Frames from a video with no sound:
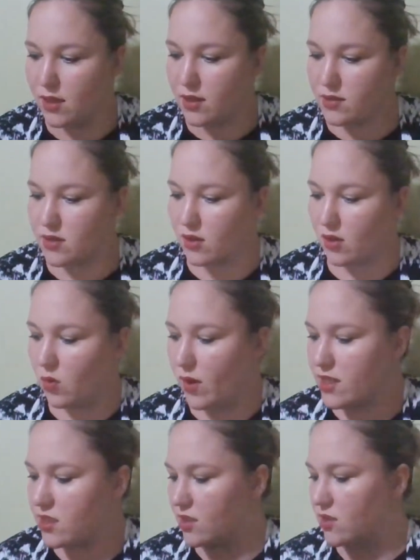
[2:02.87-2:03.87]
So the
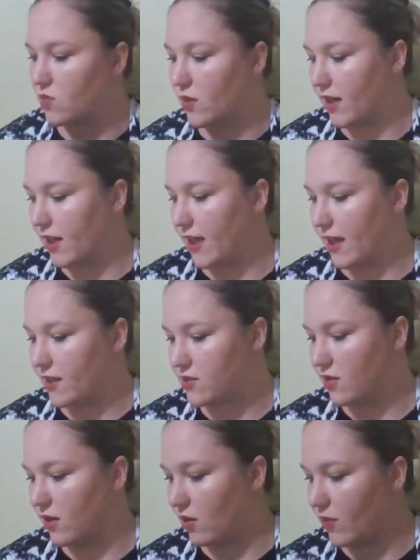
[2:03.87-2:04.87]
questions we're going to
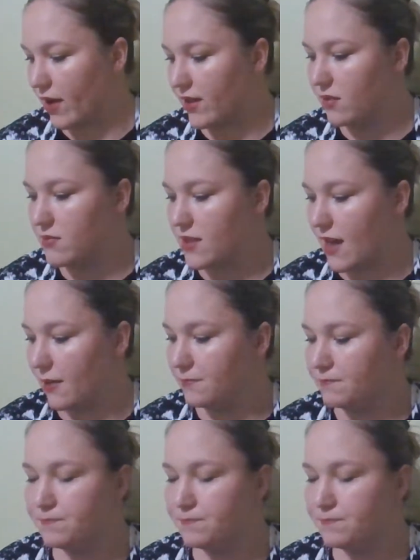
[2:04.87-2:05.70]
answer, I'll write them down.